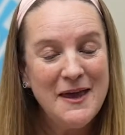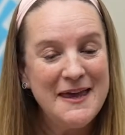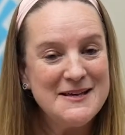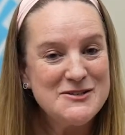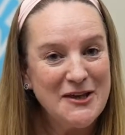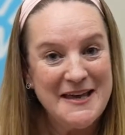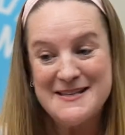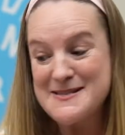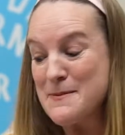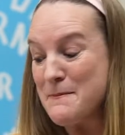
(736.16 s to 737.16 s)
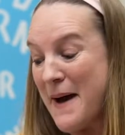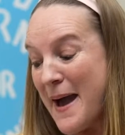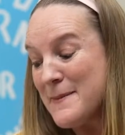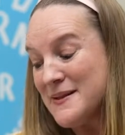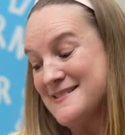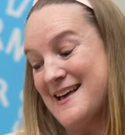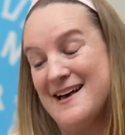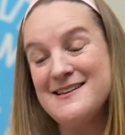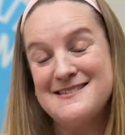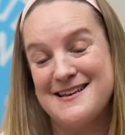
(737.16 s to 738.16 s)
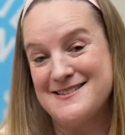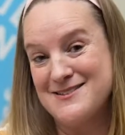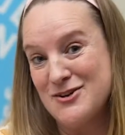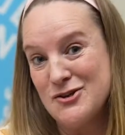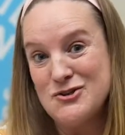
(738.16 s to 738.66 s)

Hillsong kids, the Bible tells us